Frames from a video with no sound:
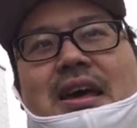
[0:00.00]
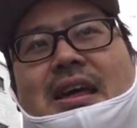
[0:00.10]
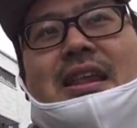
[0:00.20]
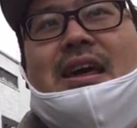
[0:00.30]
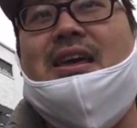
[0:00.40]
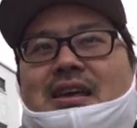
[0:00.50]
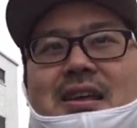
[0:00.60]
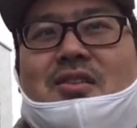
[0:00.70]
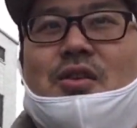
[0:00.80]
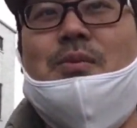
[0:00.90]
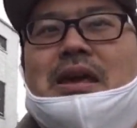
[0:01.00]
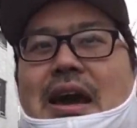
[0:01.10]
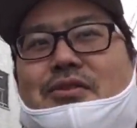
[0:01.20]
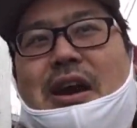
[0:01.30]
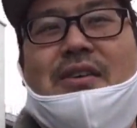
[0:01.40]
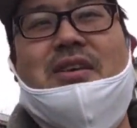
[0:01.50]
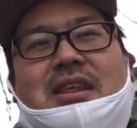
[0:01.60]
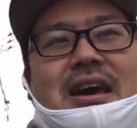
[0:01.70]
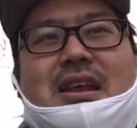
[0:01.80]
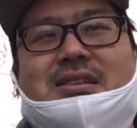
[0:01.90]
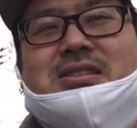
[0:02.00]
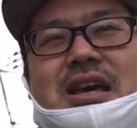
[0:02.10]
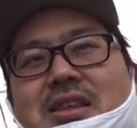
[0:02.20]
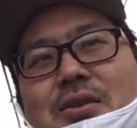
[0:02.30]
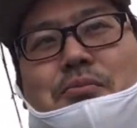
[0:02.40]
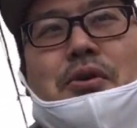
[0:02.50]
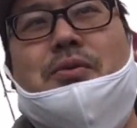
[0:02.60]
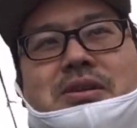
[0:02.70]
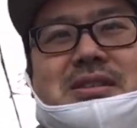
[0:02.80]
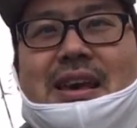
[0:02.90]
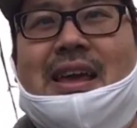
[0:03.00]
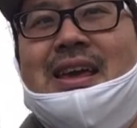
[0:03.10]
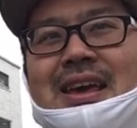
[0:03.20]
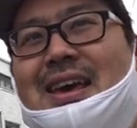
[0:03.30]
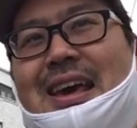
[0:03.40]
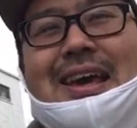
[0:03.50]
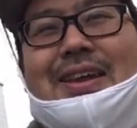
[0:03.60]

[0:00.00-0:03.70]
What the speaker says: Like to me, after having that, it just got to the point where it's like you